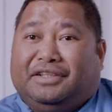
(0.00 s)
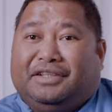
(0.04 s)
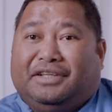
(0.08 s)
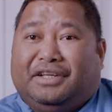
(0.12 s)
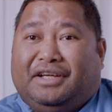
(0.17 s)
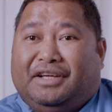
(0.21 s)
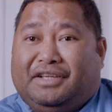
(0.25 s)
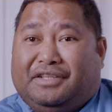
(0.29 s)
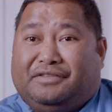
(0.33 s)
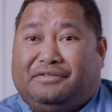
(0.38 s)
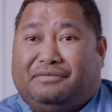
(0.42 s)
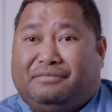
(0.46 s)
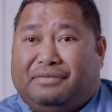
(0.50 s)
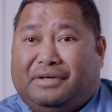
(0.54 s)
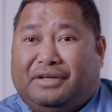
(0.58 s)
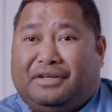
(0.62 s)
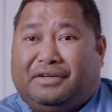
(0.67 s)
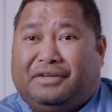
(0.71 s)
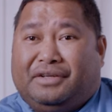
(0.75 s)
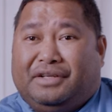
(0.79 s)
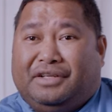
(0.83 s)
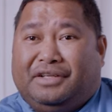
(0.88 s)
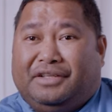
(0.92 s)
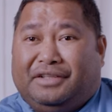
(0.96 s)
is
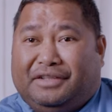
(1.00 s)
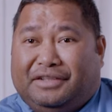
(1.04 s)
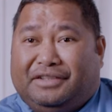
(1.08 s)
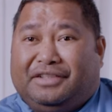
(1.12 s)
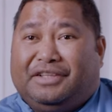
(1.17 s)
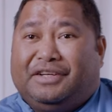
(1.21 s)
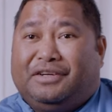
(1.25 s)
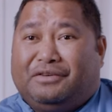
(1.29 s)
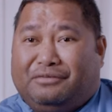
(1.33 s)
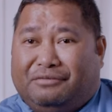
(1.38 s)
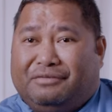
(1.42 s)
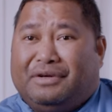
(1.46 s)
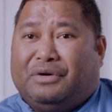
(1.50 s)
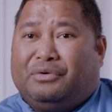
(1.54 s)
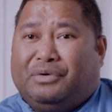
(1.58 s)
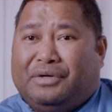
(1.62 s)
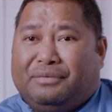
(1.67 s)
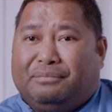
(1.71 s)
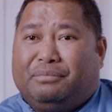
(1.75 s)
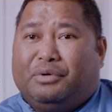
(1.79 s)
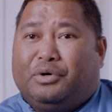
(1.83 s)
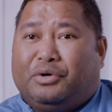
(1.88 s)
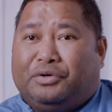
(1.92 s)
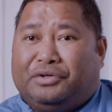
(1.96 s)
very, you know, very
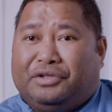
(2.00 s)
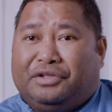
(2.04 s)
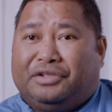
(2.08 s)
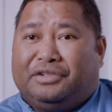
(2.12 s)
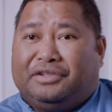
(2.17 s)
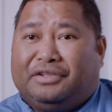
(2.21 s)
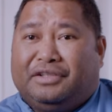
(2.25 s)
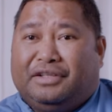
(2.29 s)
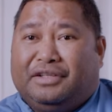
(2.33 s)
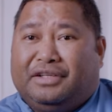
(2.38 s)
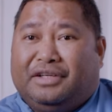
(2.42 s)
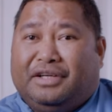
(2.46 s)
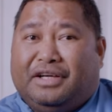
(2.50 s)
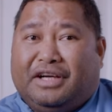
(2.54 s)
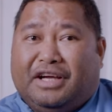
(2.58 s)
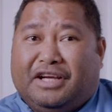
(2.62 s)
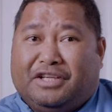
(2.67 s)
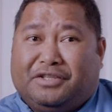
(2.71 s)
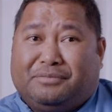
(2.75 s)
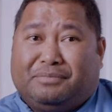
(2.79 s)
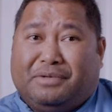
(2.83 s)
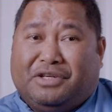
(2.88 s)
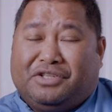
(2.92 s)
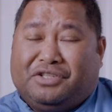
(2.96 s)
important,
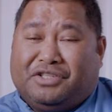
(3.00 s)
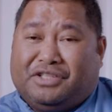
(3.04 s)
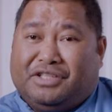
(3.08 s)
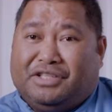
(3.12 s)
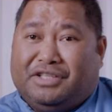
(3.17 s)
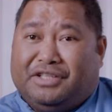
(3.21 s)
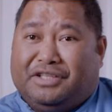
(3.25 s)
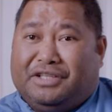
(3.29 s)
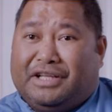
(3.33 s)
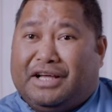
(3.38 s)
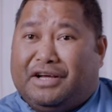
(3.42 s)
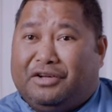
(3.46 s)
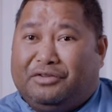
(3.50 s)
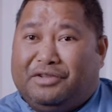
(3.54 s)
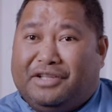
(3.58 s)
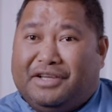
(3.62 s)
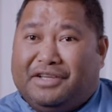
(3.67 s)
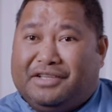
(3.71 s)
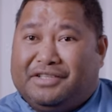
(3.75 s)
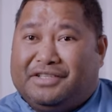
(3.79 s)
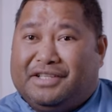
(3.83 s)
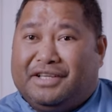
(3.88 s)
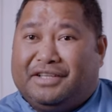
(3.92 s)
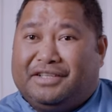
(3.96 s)
especially
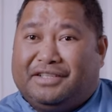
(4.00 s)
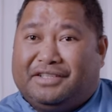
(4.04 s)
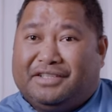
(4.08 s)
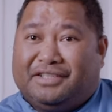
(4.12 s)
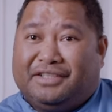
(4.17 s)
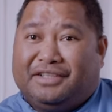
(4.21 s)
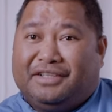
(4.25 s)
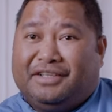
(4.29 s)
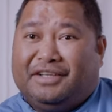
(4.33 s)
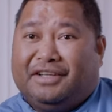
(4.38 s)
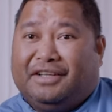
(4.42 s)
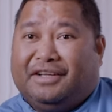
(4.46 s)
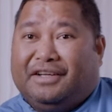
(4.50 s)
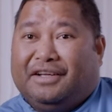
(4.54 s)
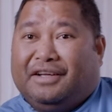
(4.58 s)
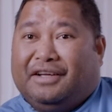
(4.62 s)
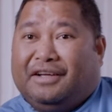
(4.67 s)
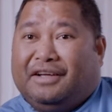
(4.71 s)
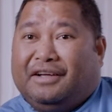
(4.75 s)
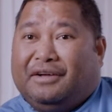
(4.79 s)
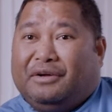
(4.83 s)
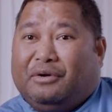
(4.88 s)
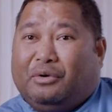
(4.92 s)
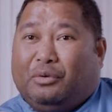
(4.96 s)
nowadays that
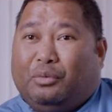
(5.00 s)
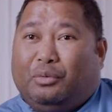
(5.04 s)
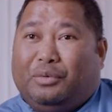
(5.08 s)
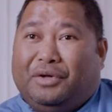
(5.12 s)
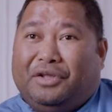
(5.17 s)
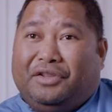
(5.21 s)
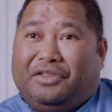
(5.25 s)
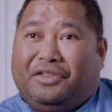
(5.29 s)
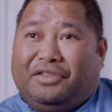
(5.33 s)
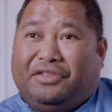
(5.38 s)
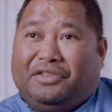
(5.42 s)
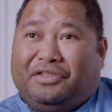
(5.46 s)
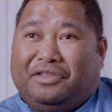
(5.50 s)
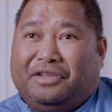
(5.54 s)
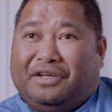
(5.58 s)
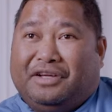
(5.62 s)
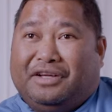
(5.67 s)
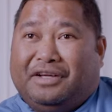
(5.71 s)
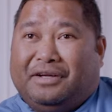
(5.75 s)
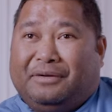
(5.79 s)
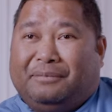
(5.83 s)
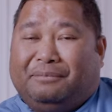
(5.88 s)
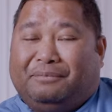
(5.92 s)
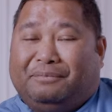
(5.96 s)
with
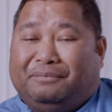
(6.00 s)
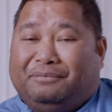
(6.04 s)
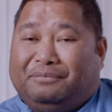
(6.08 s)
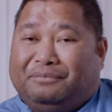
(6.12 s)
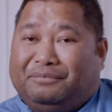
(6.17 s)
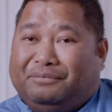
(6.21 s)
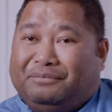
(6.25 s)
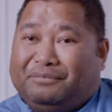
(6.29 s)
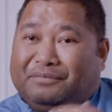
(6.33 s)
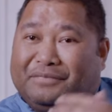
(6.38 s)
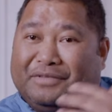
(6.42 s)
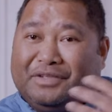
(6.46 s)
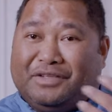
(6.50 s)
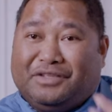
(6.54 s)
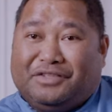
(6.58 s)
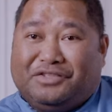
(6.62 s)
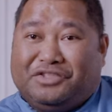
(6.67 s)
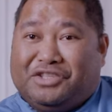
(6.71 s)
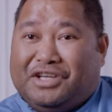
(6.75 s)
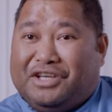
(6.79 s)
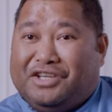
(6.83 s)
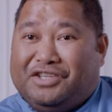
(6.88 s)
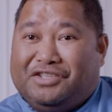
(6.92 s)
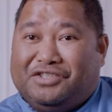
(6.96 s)

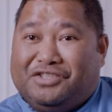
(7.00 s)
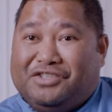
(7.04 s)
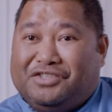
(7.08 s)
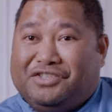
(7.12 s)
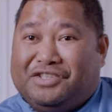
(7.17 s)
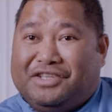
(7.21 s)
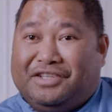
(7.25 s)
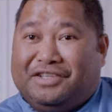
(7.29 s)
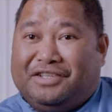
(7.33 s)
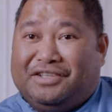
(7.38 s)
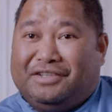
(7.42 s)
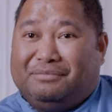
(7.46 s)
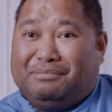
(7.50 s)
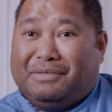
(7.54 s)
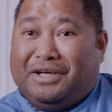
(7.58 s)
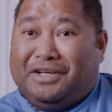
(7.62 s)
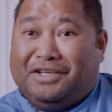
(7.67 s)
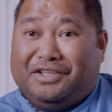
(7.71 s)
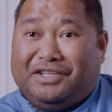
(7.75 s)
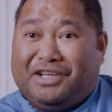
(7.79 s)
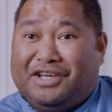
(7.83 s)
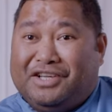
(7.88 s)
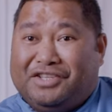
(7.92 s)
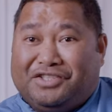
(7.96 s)
changes in
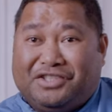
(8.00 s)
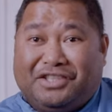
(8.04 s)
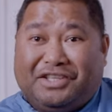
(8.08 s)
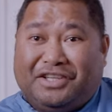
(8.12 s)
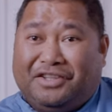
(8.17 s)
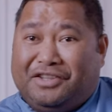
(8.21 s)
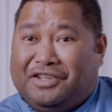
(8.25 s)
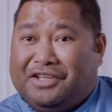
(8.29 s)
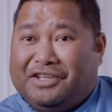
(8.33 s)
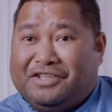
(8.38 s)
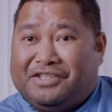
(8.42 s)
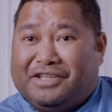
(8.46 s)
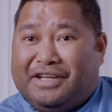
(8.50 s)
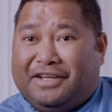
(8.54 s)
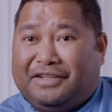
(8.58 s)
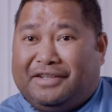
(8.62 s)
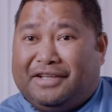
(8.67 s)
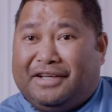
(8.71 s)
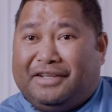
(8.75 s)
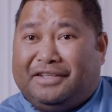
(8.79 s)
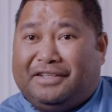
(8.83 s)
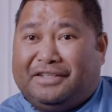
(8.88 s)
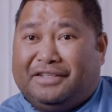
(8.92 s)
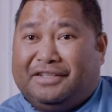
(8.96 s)
medication and things like
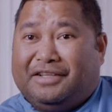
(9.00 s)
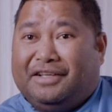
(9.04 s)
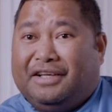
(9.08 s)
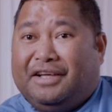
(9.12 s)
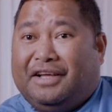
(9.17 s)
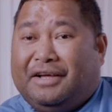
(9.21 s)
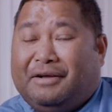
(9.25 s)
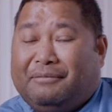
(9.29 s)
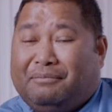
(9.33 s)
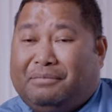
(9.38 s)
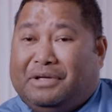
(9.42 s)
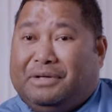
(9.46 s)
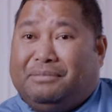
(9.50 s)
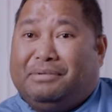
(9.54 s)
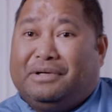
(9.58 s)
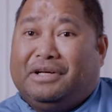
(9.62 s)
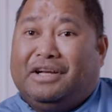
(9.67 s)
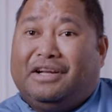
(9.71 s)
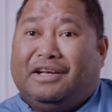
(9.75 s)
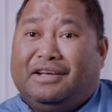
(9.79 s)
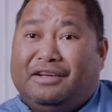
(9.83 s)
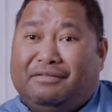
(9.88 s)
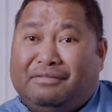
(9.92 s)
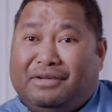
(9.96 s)
that, people
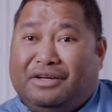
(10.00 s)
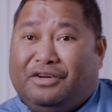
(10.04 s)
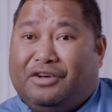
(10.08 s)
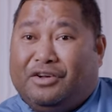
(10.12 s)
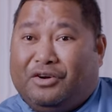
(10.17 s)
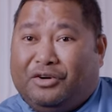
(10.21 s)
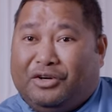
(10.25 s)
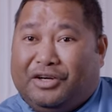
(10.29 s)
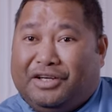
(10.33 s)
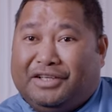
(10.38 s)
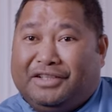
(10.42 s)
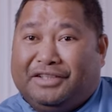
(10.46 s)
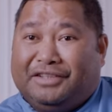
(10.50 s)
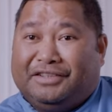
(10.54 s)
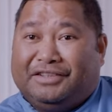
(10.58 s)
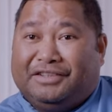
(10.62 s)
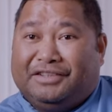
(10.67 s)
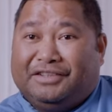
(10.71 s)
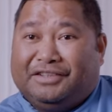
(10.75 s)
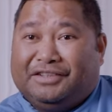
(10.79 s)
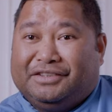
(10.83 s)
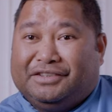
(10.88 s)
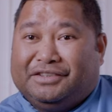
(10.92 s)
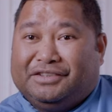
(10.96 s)
are living longer.
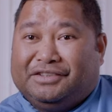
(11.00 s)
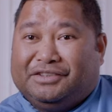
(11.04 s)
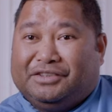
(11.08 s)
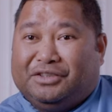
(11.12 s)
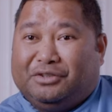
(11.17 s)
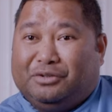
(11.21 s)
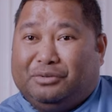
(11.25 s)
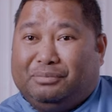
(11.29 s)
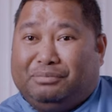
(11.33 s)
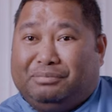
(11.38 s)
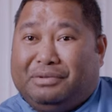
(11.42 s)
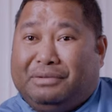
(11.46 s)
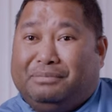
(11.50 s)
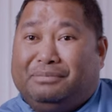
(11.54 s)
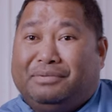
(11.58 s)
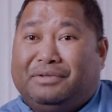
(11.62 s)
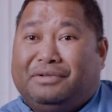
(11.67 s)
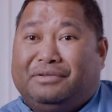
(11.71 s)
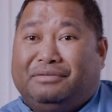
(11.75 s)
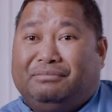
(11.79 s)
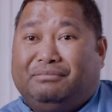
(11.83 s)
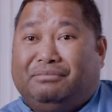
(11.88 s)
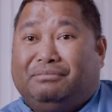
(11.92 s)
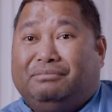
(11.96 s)
So
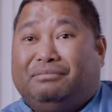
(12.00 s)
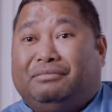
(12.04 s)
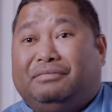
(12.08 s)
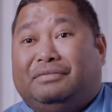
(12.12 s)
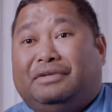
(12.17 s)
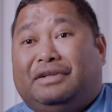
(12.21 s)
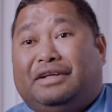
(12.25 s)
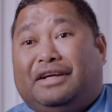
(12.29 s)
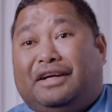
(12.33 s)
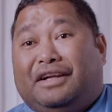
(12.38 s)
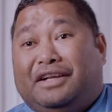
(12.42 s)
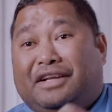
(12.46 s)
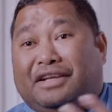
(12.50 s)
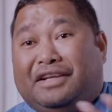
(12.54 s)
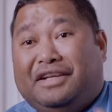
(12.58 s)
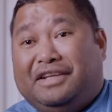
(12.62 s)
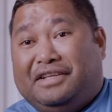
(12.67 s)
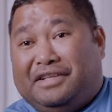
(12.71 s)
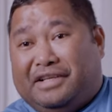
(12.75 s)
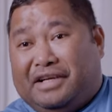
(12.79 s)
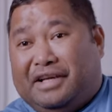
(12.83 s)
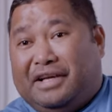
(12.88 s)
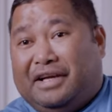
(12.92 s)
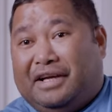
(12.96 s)
people need
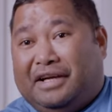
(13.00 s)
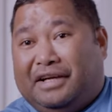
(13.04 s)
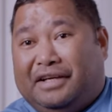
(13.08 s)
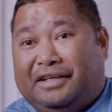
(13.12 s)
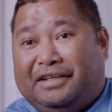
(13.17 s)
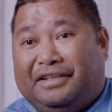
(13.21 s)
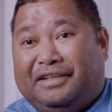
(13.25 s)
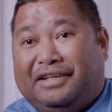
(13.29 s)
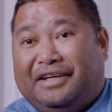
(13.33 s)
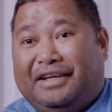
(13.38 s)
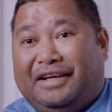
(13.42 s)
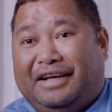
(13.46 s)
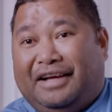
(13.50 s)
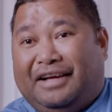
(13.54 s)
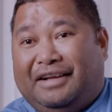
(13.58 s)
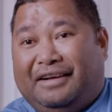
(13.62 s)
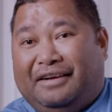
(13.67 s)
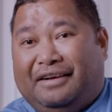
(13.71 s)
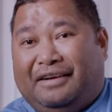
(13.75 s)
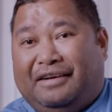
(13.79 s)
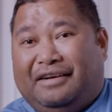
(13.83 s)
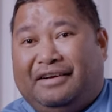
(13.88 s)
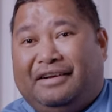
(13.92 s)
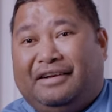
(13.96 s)
care.
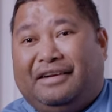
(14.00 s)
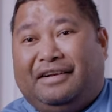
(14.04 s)
And